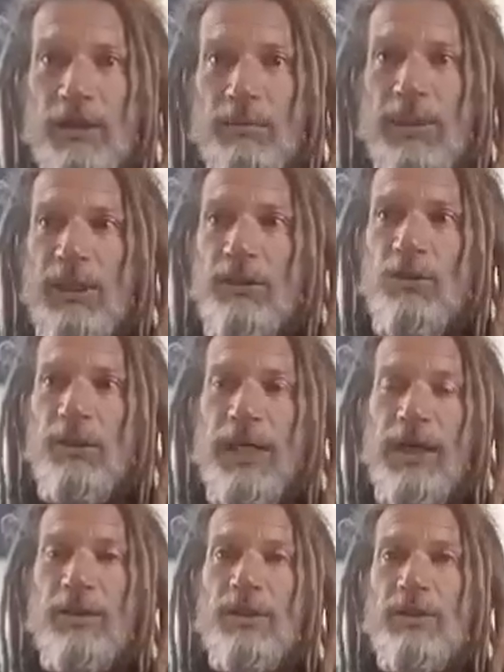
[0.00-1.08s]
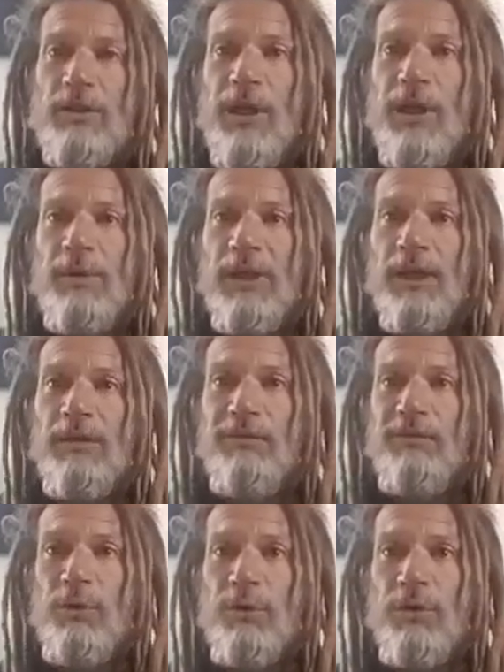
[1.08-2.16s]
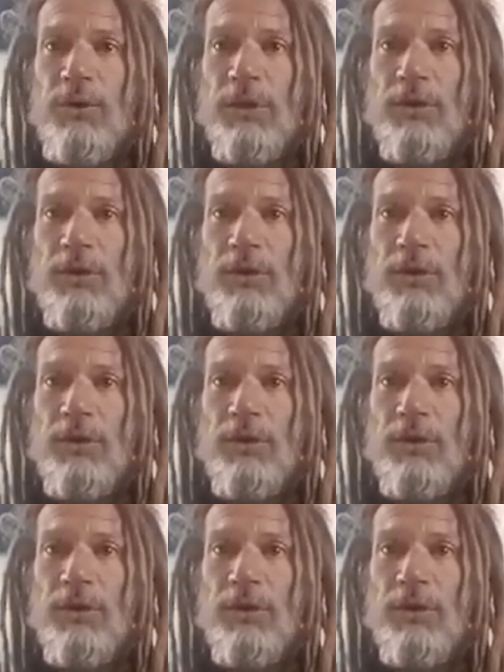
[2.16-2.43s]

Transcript: because you can't just stop eating food.